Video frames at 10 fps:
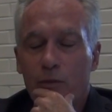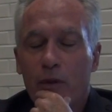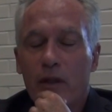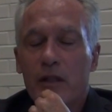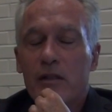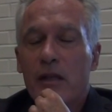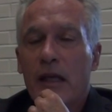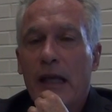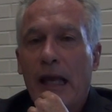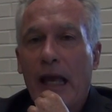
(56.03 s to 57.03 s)
police
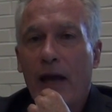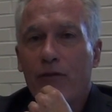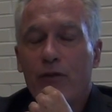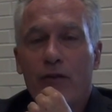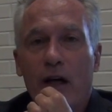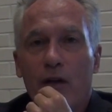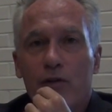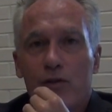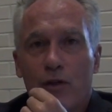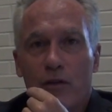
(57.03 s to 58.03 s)
have to follow
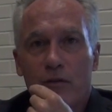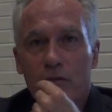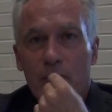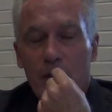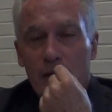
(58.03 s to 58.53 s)
certain